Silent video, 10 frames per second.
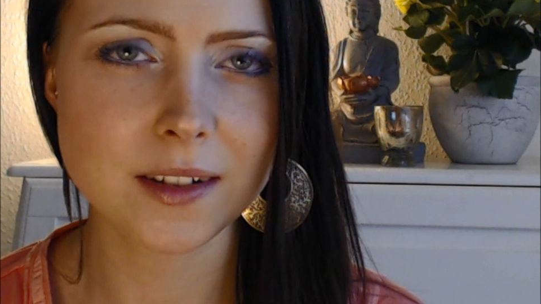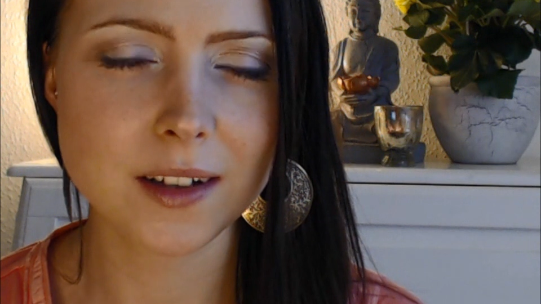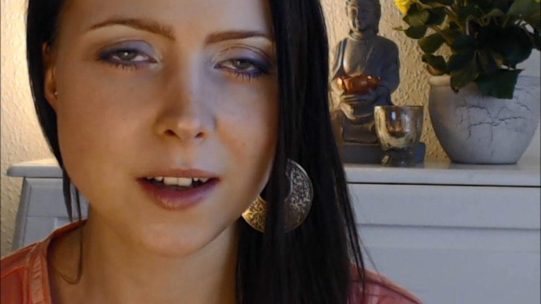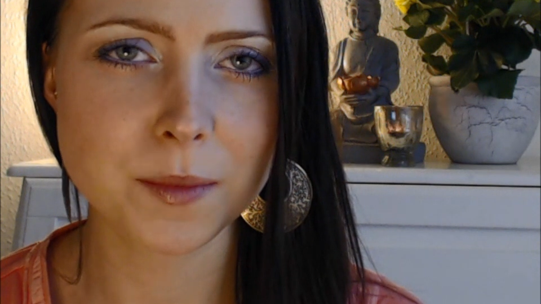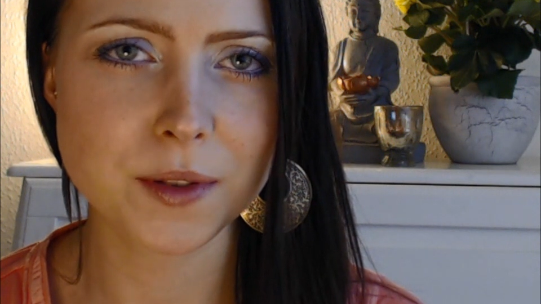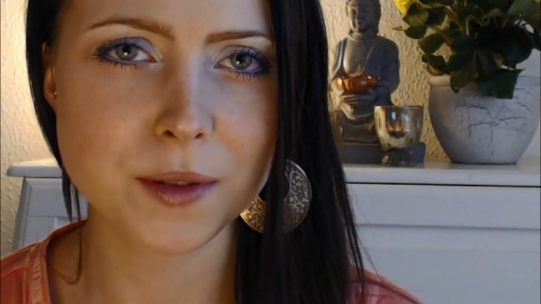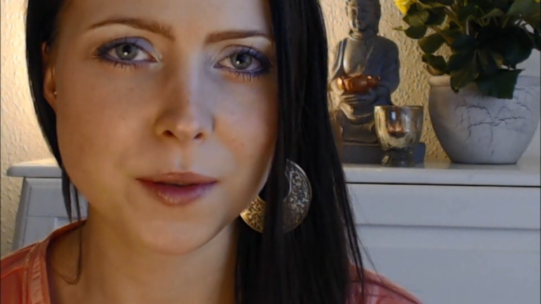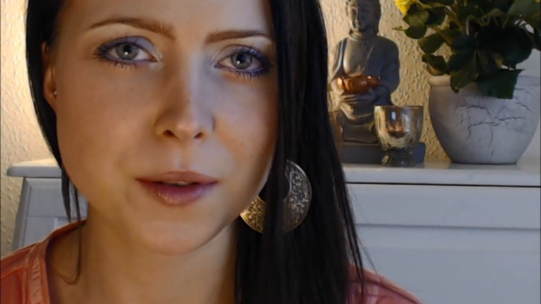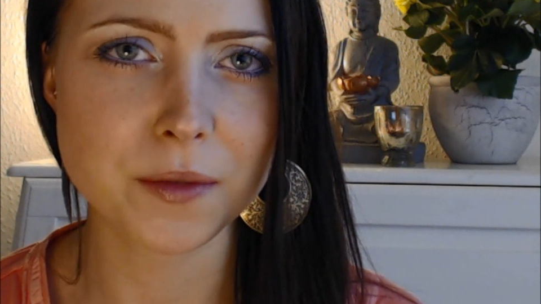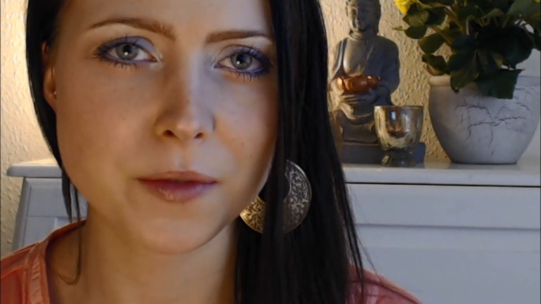
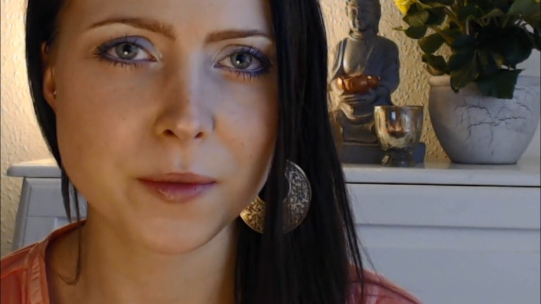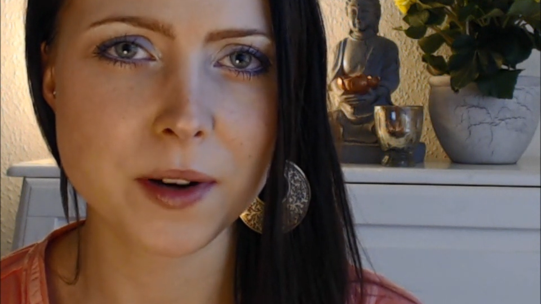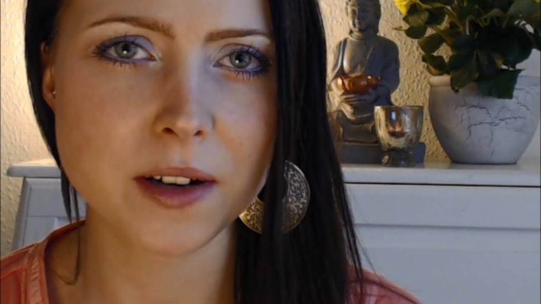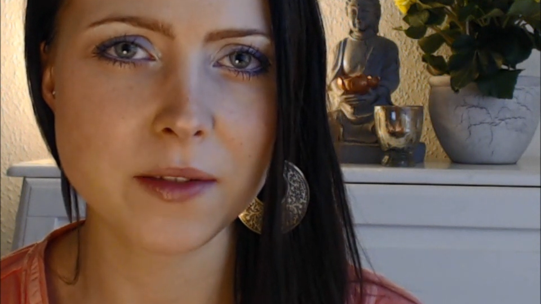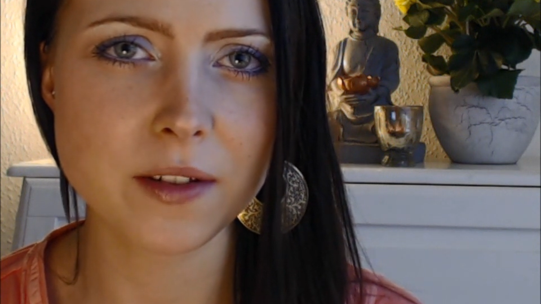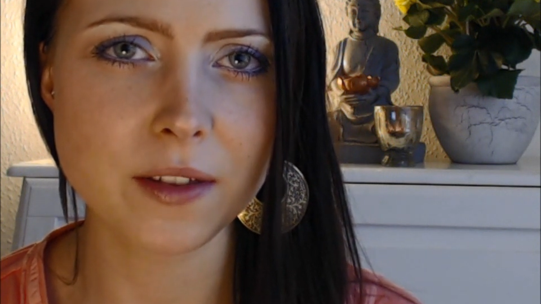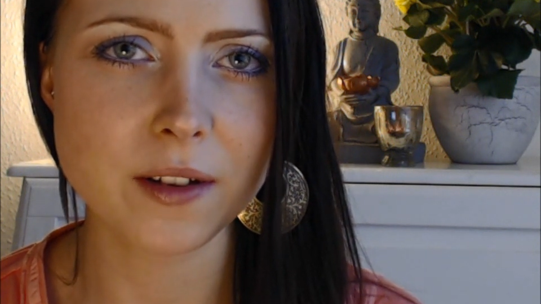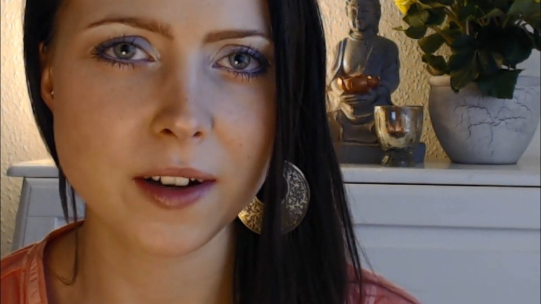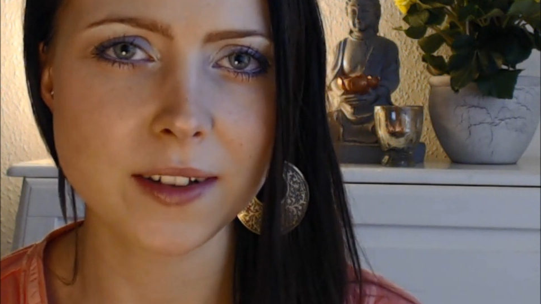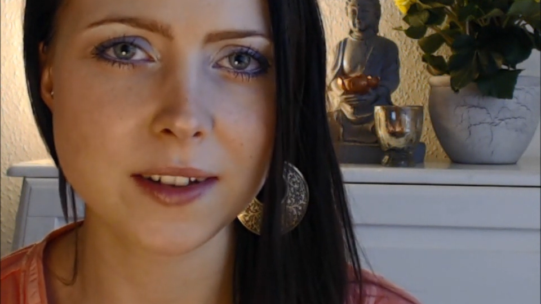Observe whatever
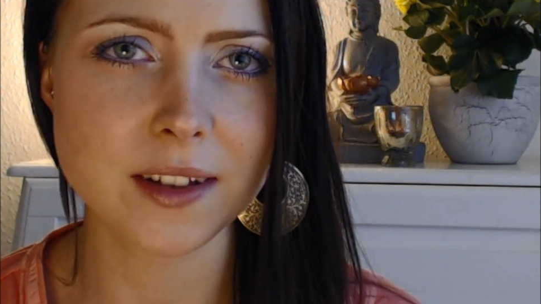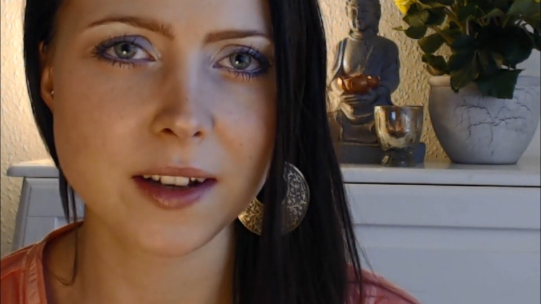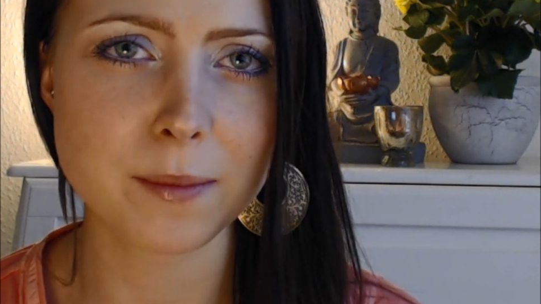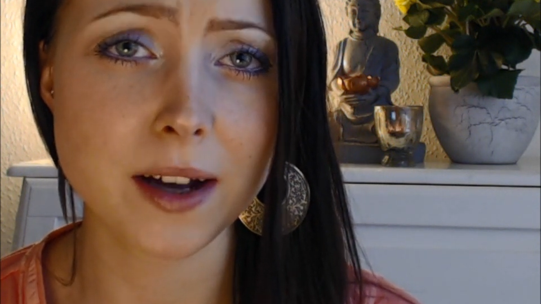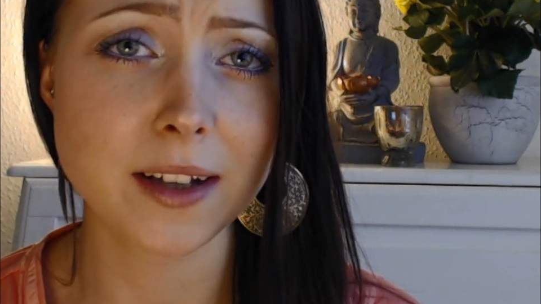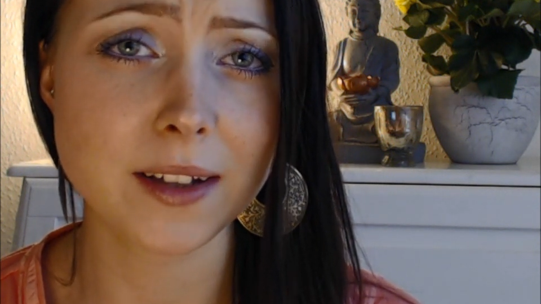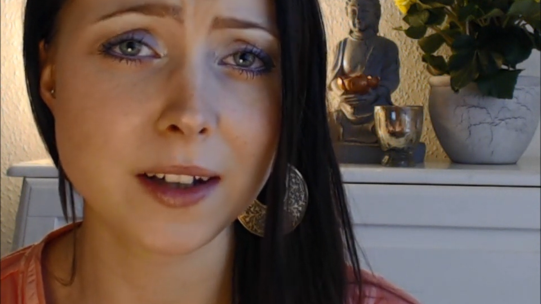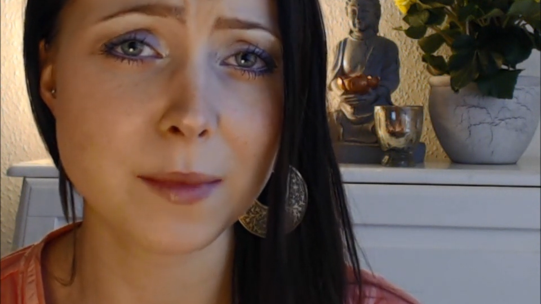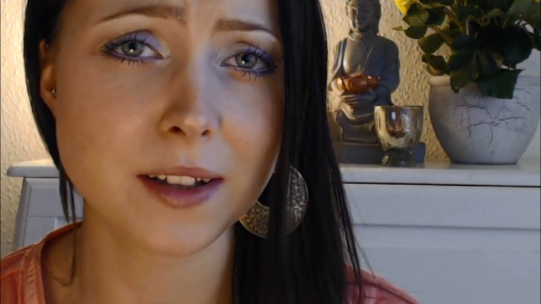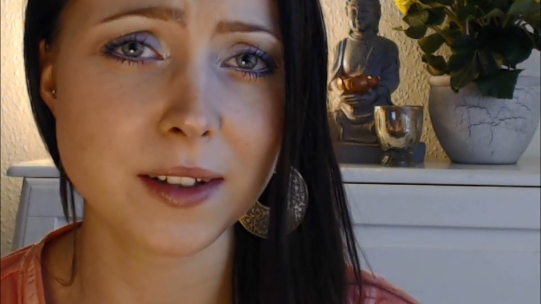thoughts that might
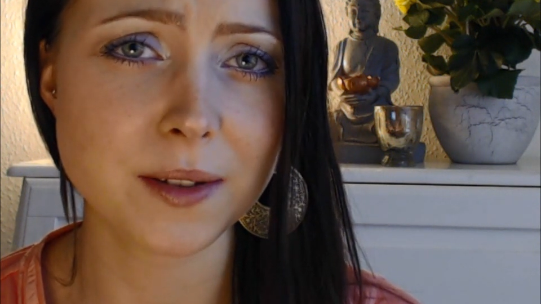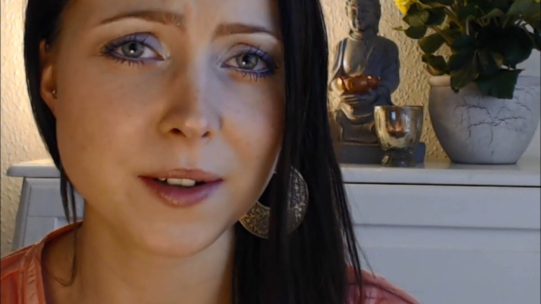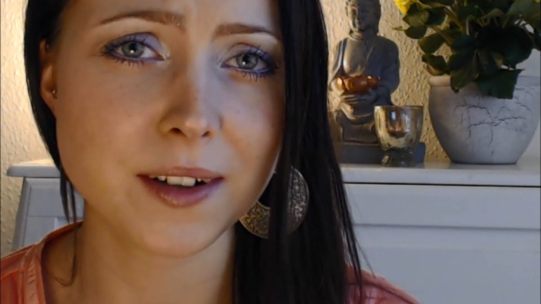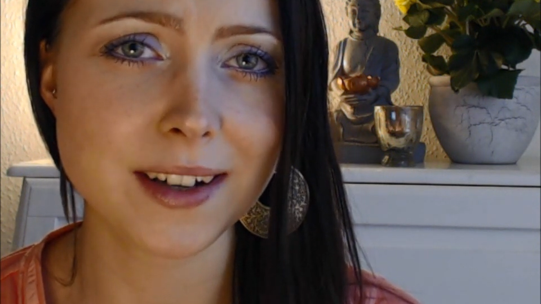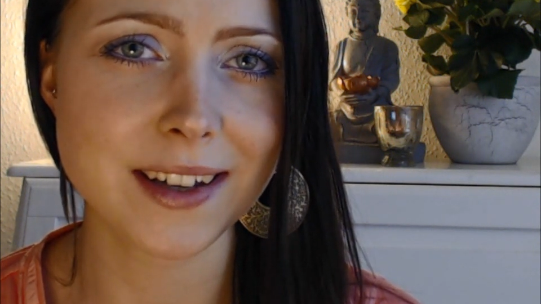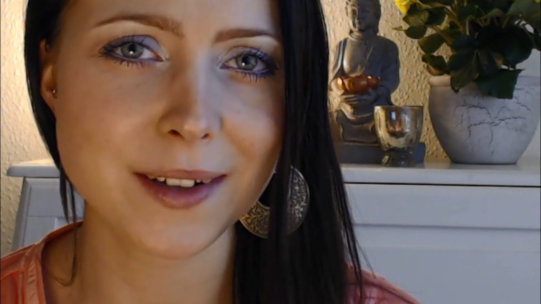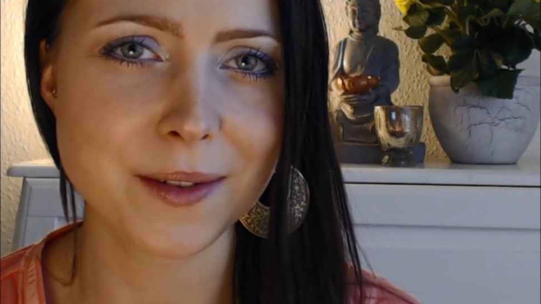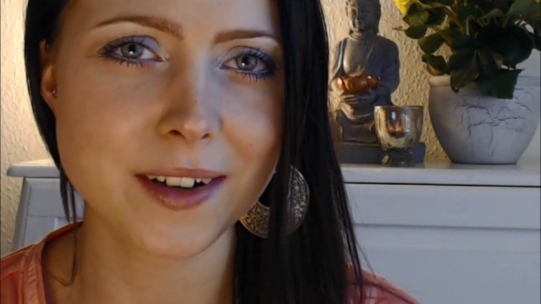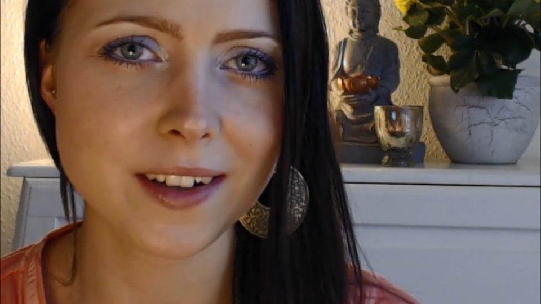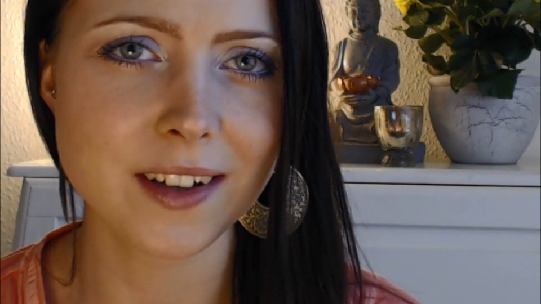come into your head
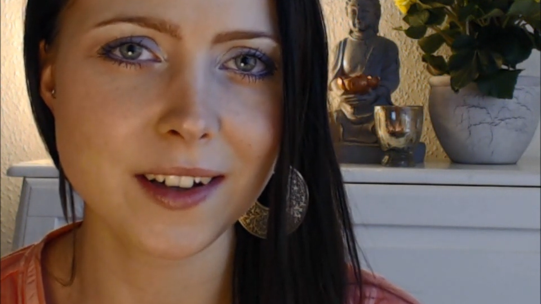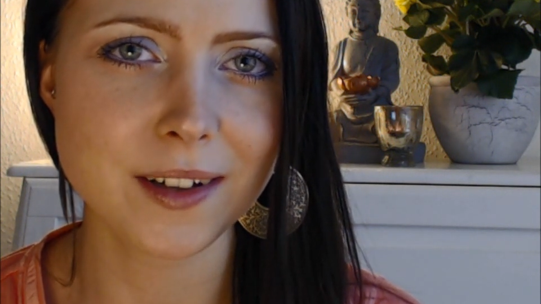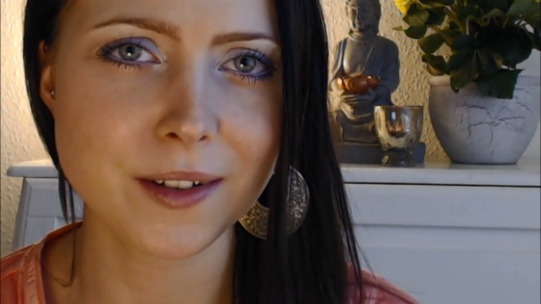right now.